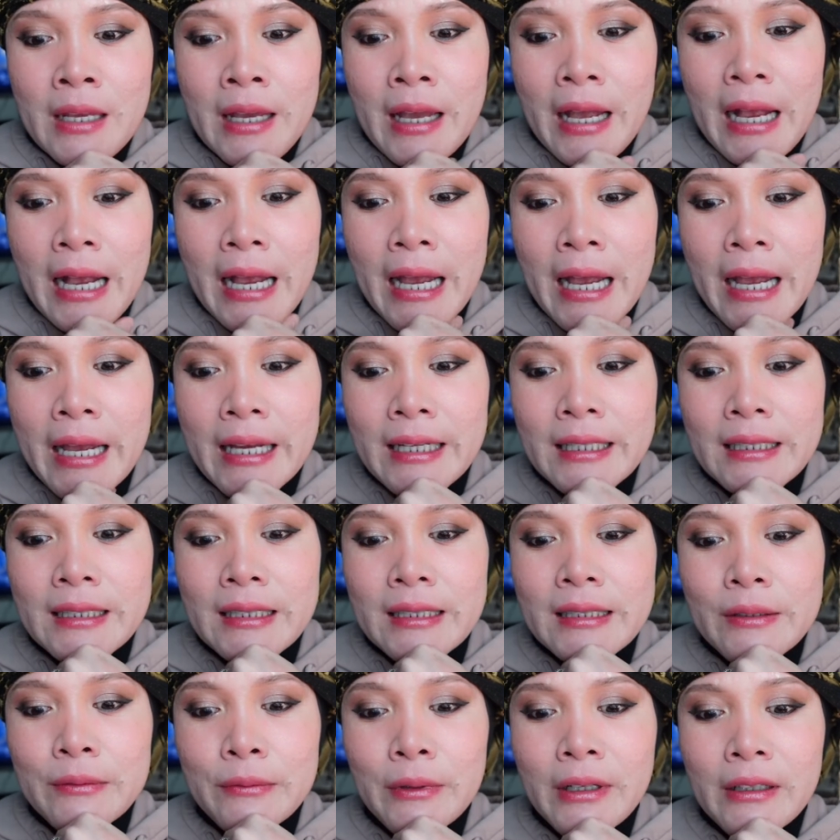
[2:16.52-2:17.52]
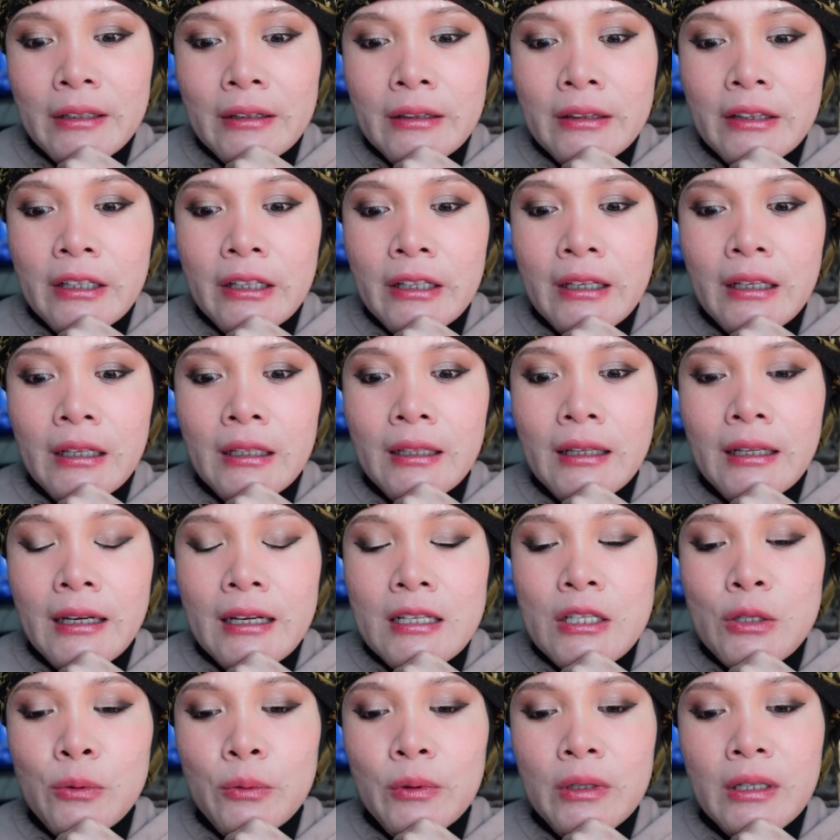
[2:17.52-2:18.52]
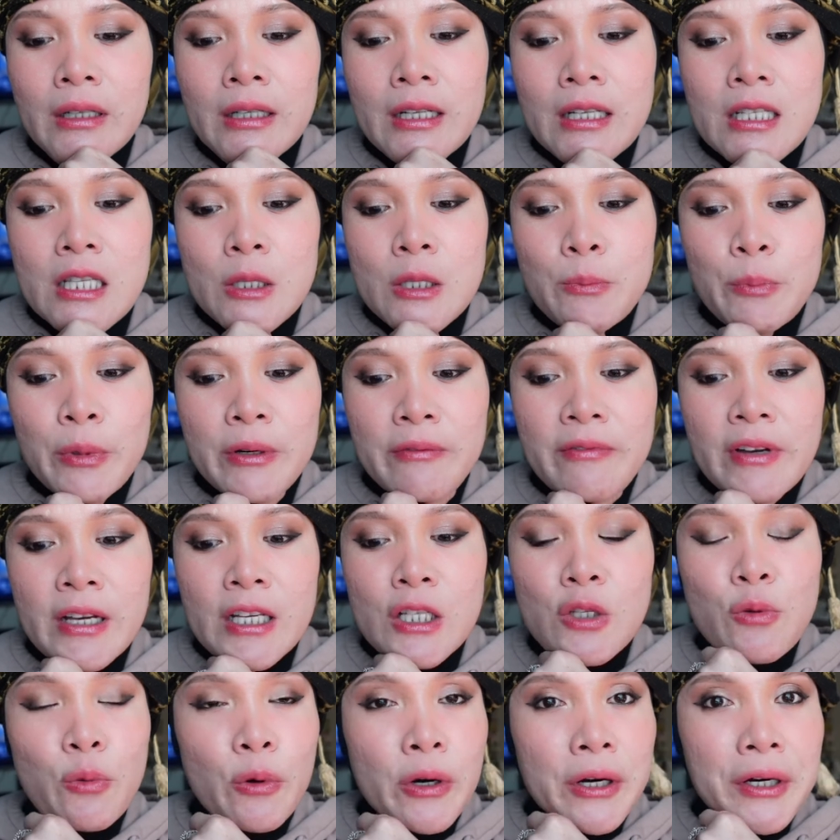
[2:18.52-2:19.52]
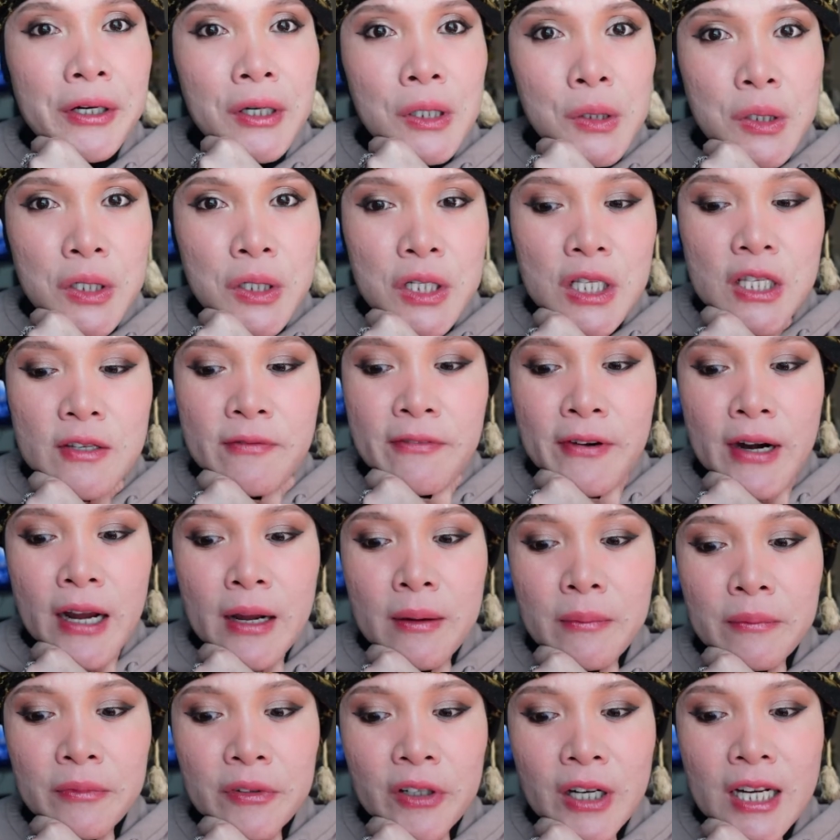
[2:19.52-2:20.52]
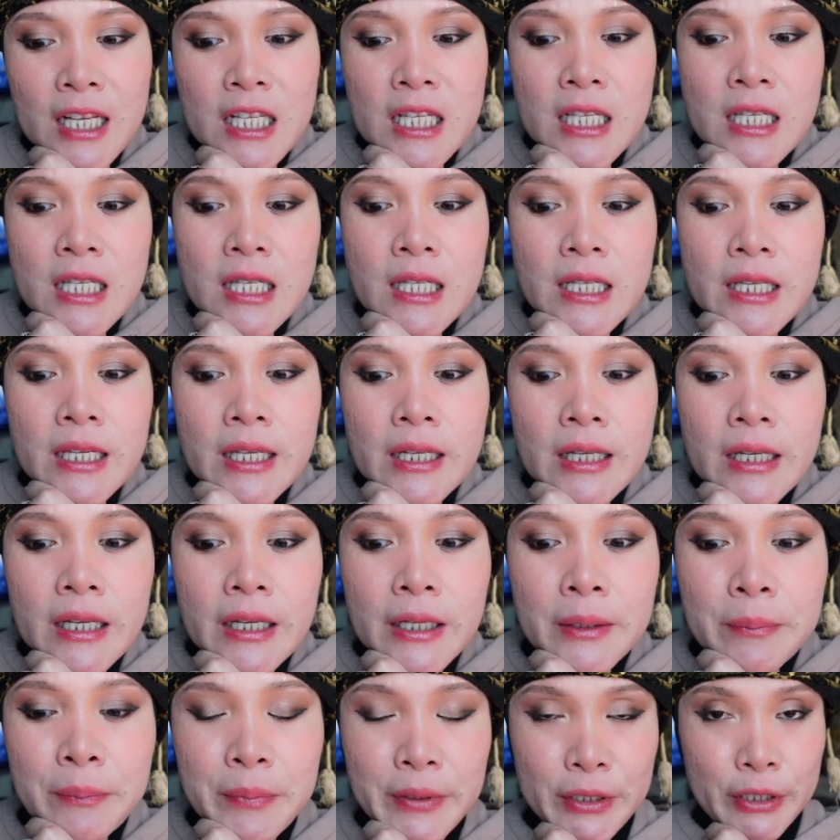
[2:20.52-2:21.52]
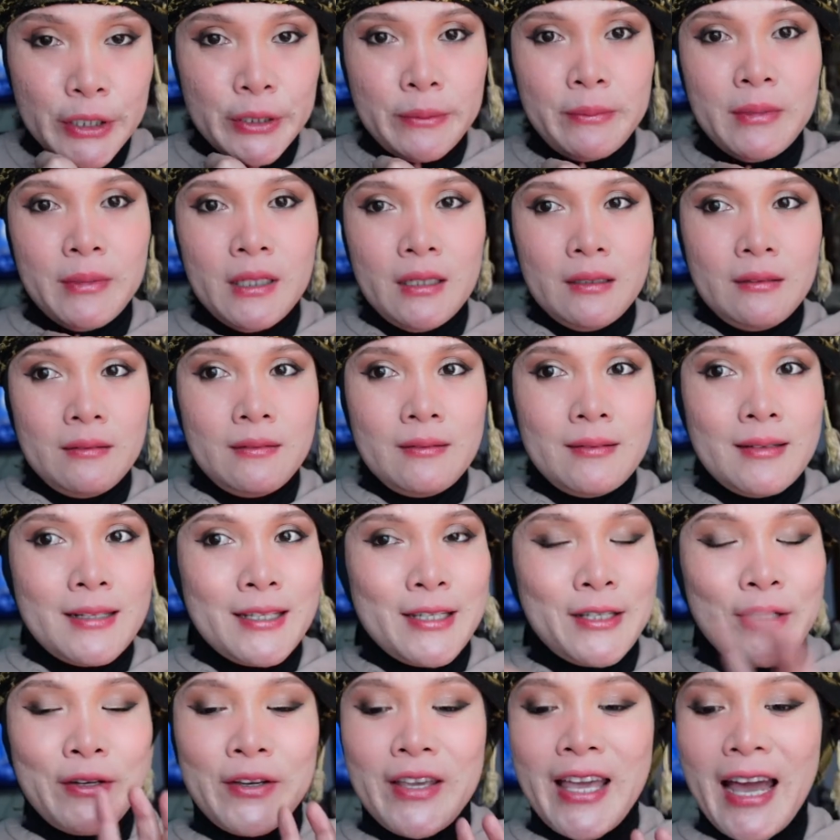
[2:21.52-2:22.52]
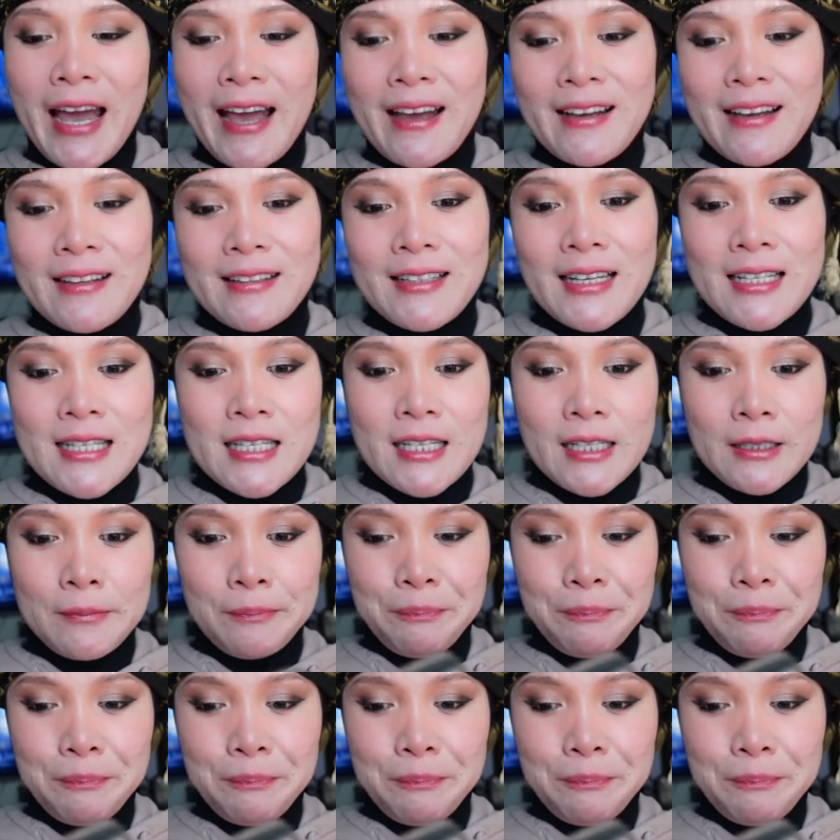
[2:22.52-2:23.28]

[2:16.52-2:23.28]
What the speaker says: And one thing, last one, it prevents water loss from trans epiderma. So yeah, that's it.